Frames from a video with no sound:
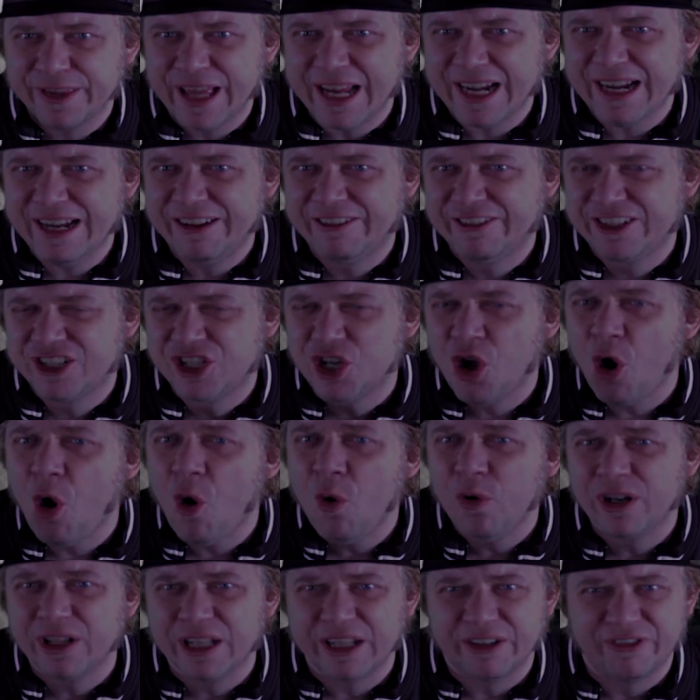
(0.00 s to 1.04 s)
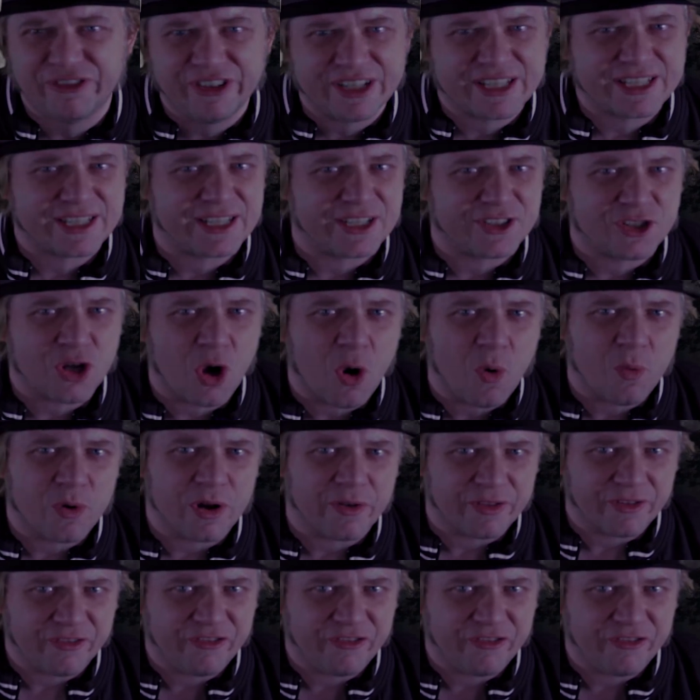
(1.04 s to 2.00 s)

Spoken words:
that it totally fits the tone of the